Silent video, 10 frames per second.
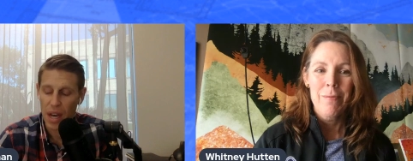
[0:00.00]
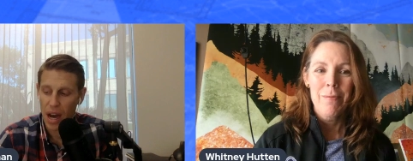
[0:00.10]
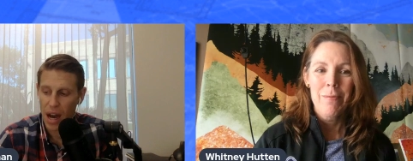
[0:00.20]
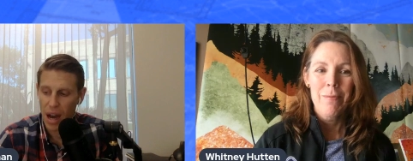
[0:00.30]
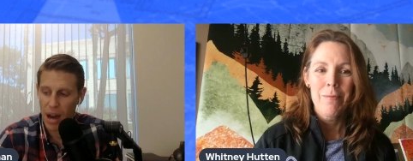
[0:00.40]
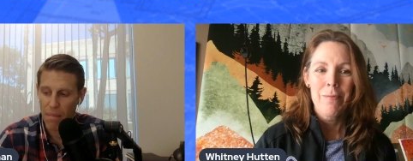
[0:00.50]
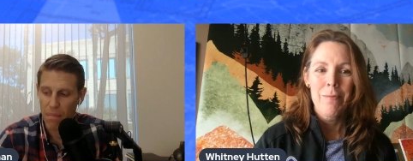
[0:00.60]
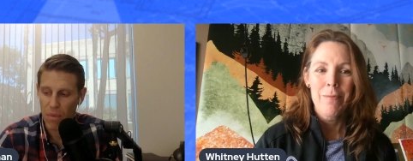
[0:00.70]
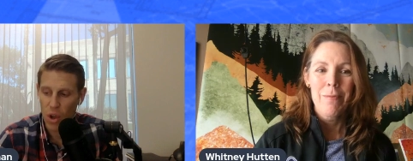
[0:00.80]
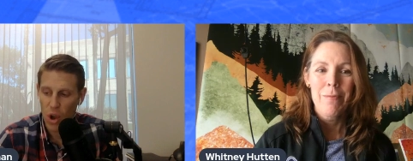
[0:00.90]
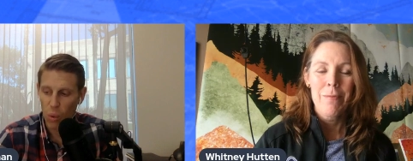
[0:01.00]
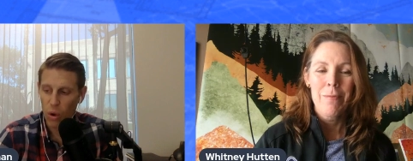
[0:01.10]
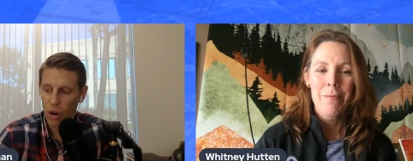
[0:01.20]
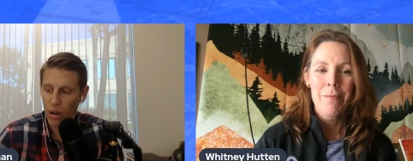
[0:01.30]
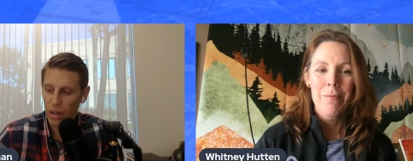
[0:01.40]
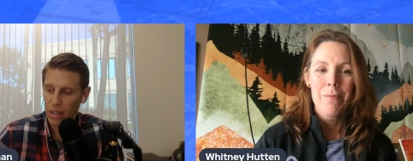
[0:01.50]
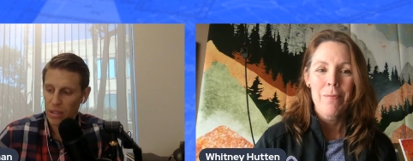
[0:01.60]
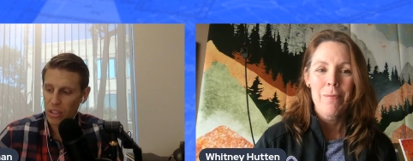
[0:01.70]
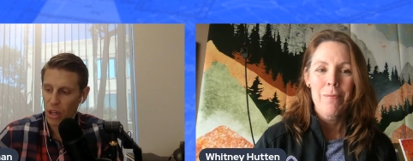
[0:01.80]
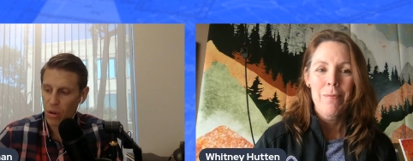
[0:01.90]
Speaker 1: Um, well,
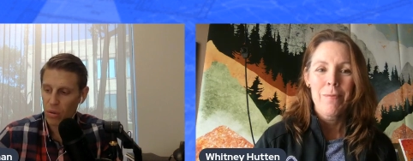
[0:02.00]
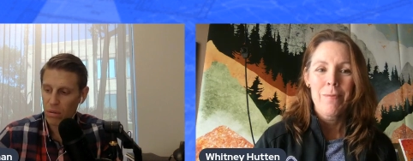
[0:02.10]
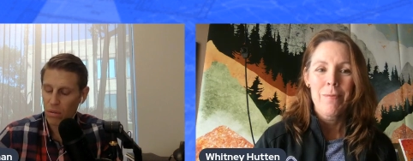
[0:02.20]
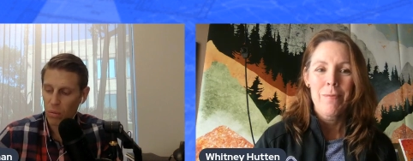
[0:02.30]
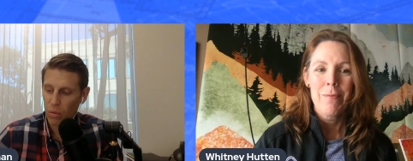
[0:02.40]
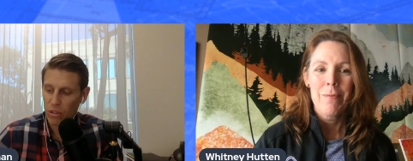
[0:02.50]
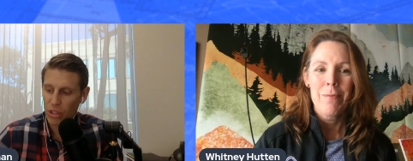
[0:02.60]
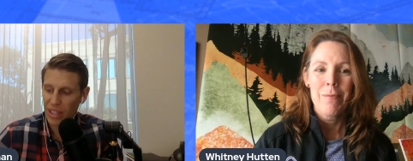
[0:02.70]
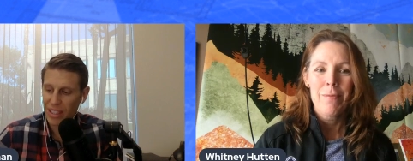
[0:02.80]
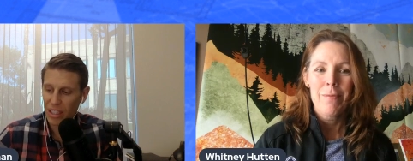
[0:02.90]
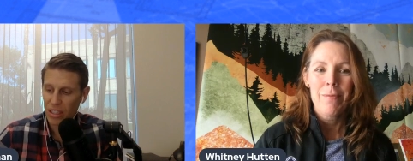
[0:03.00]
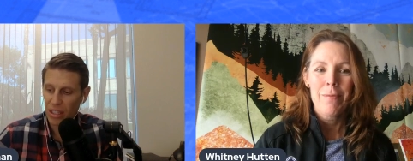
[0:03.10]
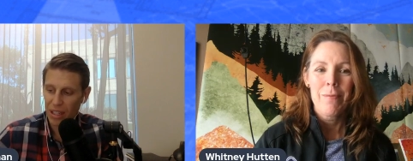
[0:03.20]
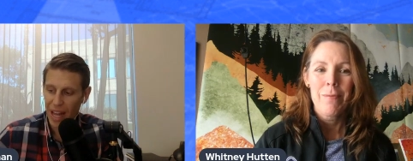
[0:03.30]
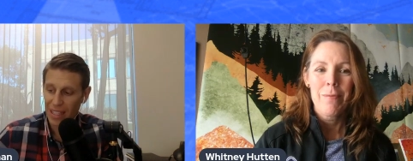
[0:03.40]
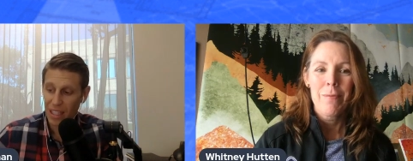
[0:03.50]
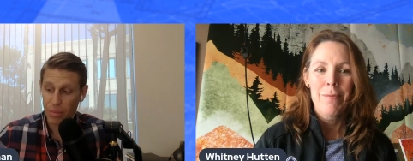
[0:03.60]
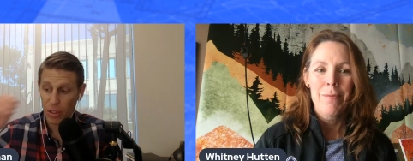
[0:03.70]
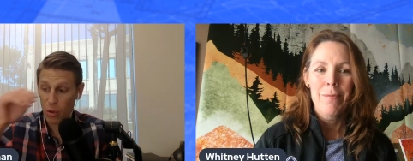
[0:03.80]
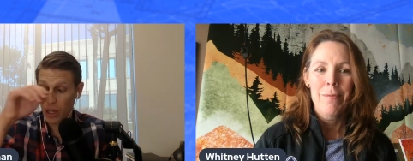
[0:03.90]
so we'll transition to the last couple
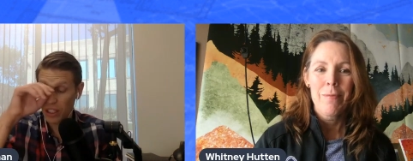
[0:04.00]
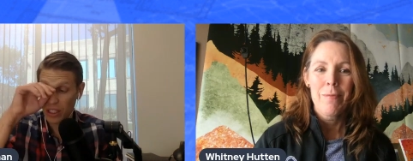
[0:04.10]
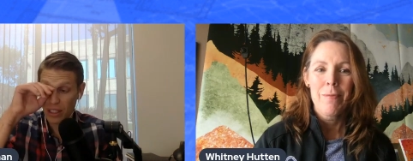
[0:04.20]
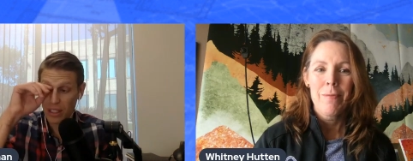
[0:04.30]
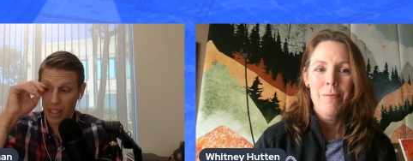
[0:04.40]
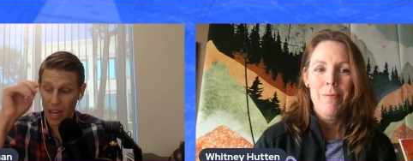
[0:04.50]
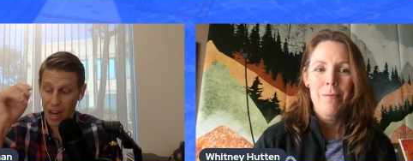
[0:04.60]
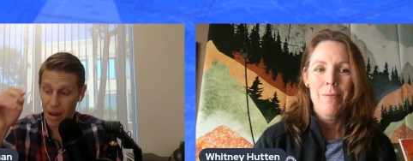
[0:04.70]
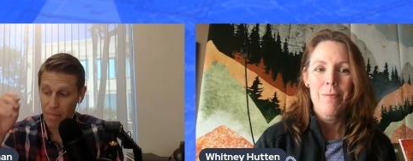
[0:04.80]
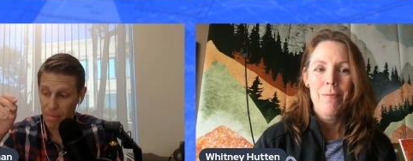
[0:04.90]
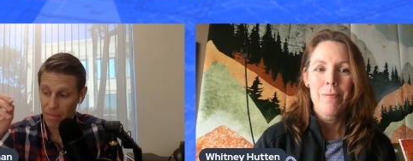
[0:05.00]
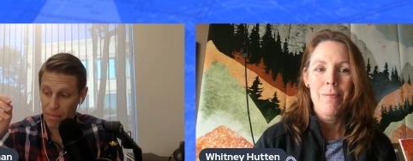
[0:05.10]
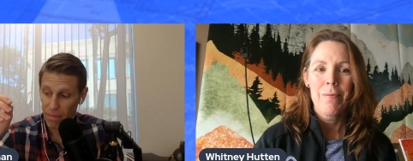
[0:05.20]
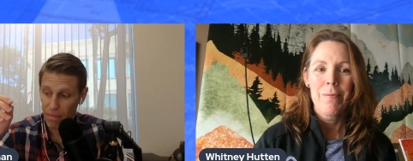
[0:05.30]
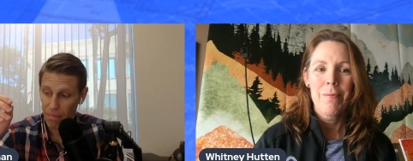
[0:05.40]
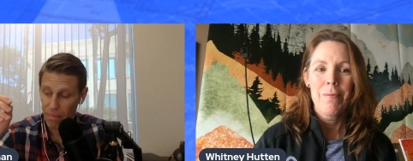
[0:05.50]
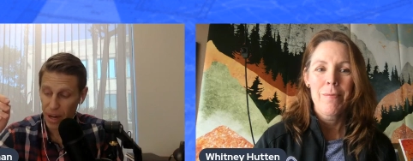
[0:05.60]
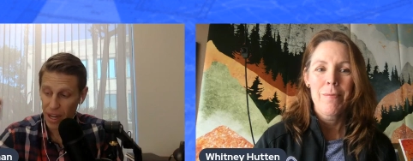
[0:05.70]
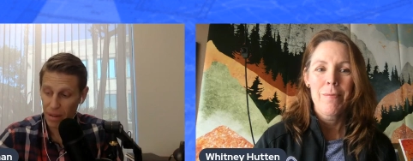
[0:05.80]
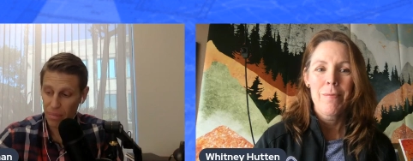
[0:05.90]
of questions. Um,
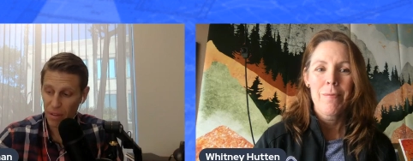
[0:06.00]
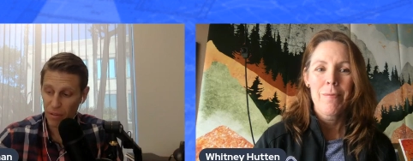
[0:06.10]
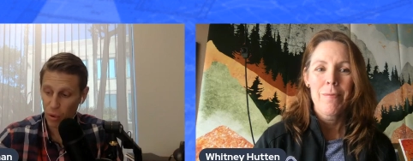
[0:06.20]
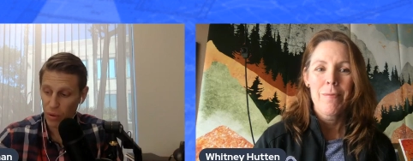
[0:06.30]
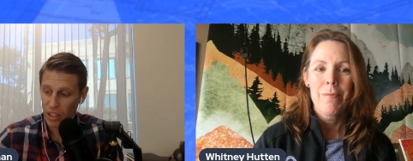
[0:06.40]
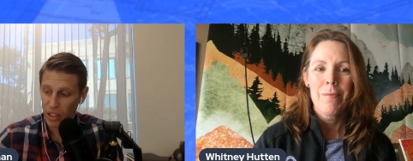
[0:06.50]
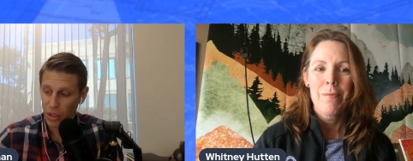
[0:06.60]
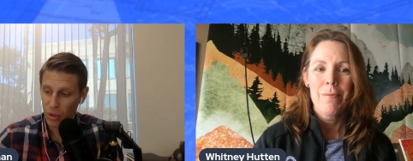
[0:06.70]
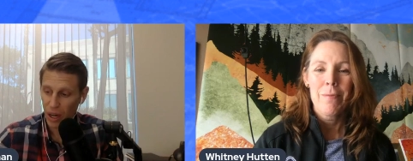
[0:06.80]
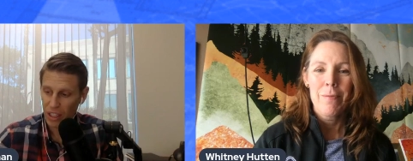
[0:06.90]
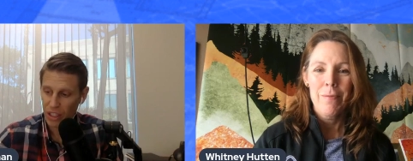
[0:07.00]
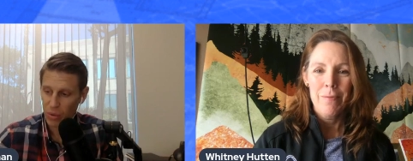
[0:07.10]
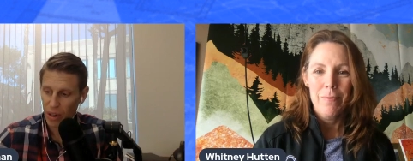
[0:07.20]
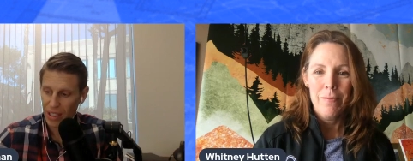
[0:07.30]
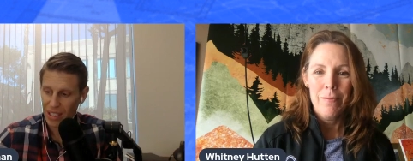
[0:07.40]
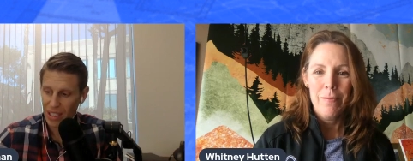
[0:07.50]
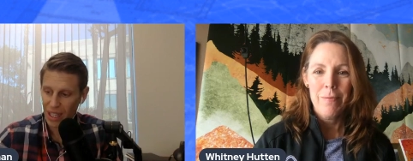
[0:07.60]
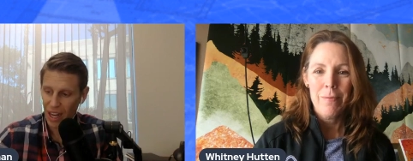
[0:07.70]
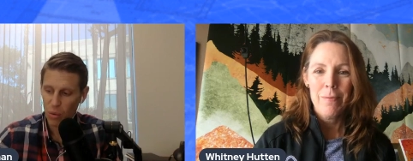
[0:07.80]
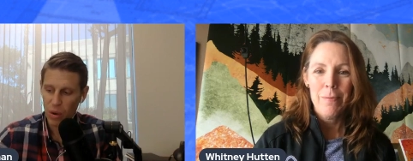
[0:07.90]
but before we do i just want to see
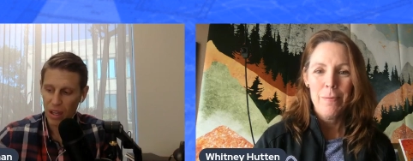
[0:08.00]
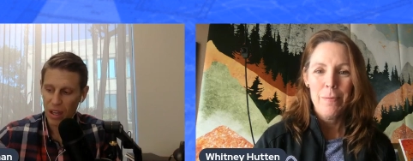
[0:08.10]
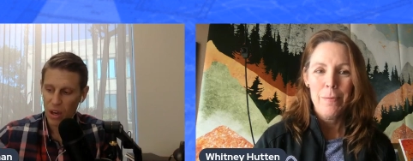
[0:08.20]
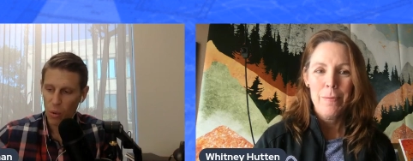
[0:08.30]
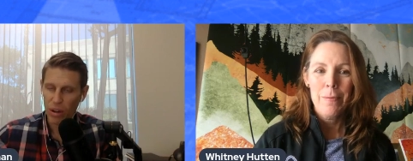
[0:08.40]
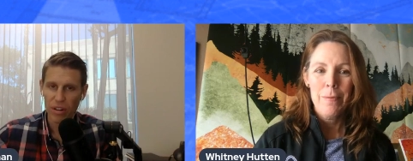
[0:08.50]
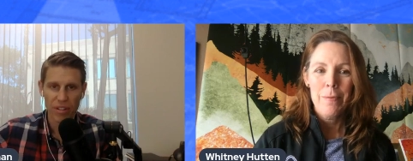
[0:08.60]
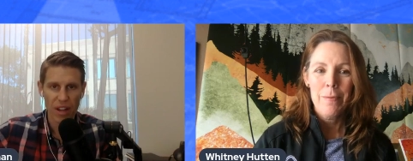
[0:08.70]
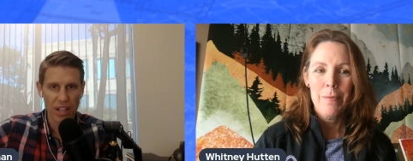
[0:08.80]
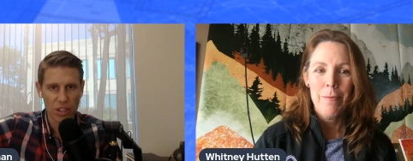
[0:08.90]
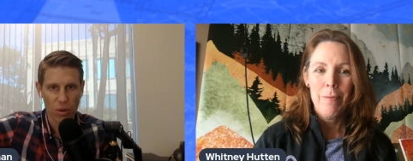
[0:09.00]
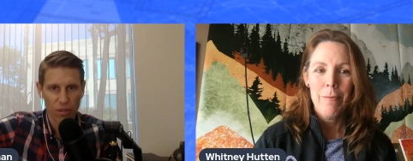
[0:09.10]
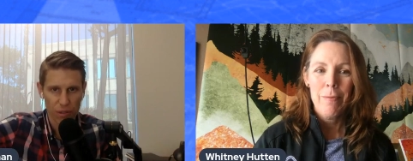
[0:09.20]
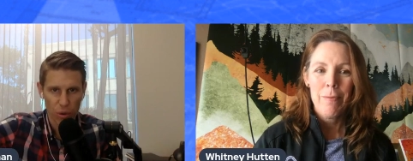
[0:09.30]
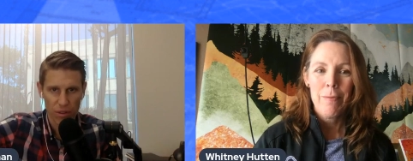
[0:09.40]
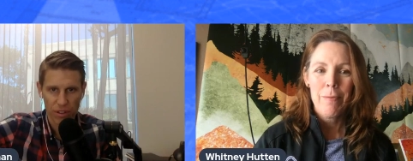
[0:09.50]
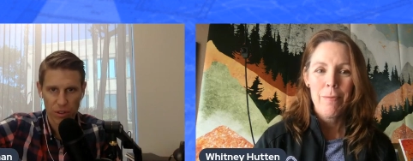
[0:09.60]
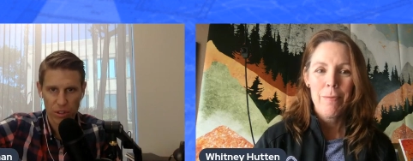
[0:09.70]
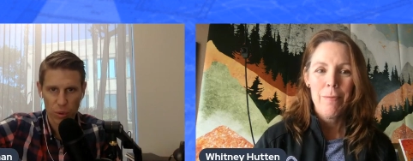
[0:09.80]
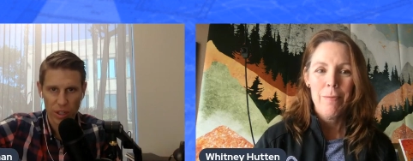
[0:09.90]
kind of what what are your thoughts going forward for
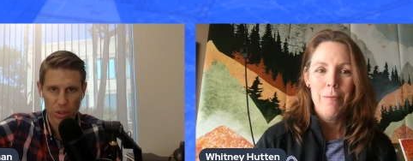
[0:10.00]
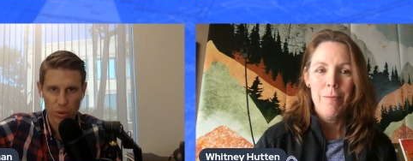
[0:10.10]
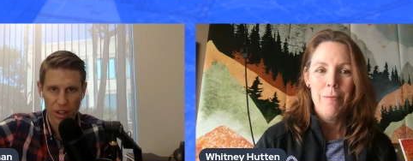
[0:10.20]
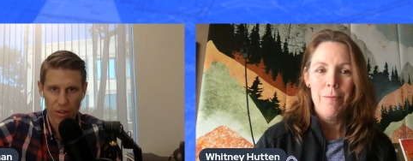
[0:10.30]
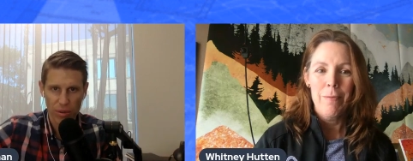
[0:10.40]
2023